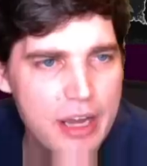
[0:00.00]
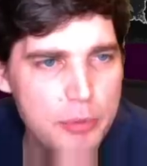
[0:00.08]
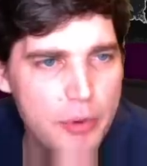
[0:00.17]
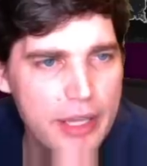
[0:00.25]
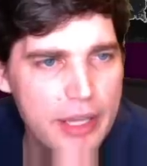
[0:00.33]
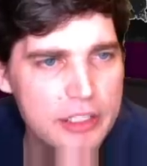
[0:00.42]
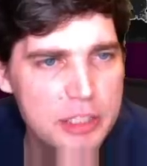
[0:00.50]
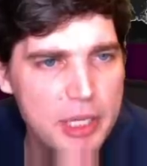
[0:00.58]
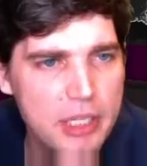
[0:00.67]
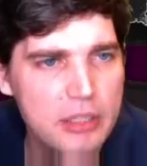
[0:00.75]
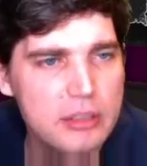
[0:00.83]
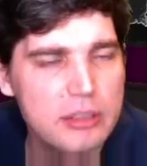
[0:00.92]
up correctly to
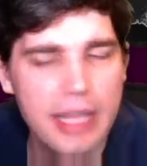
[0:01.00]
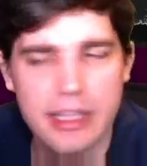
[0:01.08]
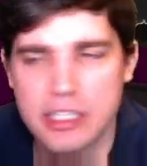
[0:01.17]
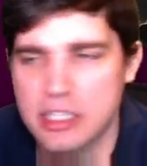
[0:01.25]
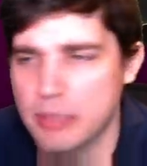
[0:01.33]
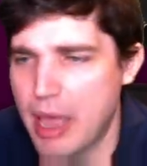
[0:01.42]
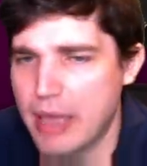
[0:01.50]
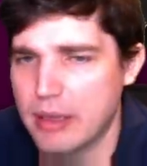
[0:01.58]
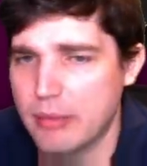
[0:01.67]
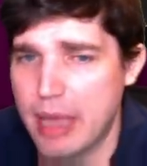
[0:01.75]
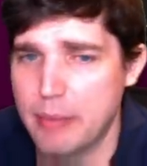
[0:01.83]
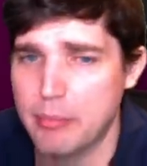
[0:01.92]
me, at least in my
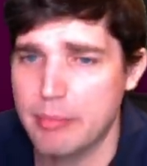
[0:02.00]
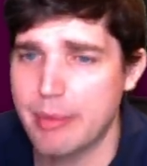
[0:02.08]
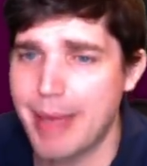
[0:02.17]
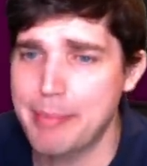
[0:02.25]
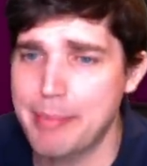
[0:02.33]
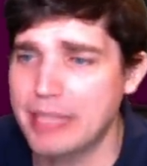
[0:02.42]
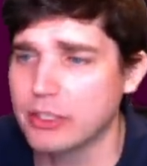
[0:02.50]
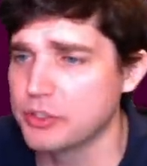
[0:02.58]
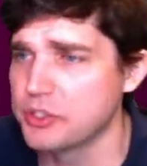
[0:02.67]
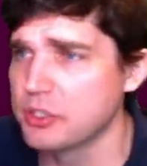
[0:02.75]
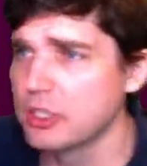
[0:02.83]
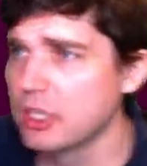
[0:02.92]
in my in my
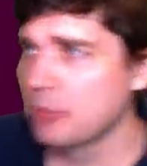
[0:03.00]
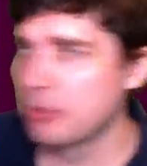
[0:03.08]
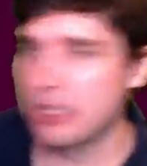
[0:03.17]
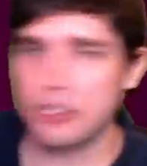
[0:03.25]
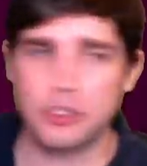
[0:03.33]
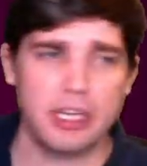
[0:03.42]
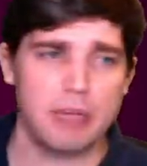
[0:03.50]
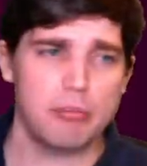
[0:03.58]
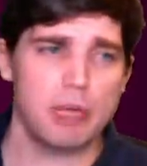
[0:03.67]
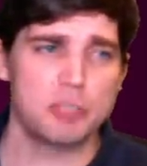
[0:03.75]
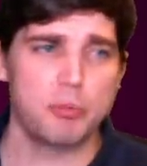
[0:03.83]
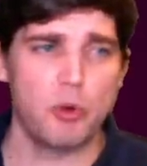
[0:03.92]
mentals, because you can get
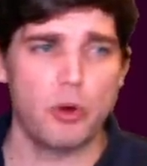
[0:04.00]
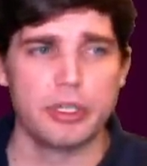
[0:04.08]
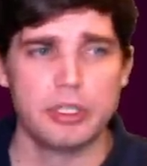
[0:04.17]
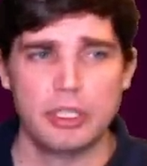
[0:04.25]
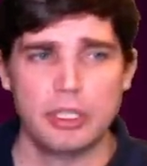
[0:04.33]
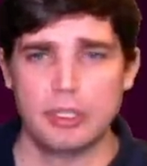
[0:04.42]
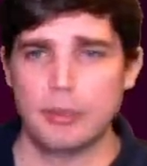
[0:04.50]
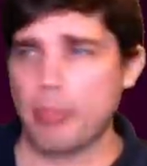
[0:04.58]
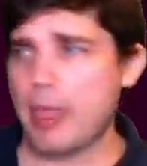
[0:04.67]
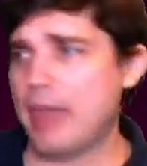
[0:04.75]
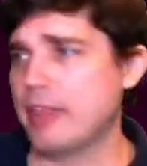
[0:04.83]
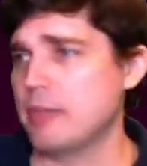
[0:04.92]
much more.
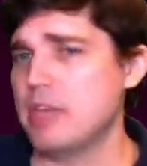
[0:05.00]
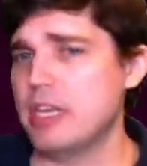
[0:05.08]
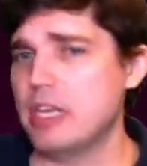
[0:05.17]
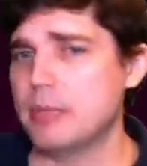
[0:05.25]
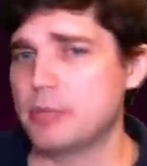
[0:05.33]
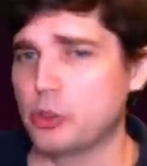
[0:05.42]
I think mediums are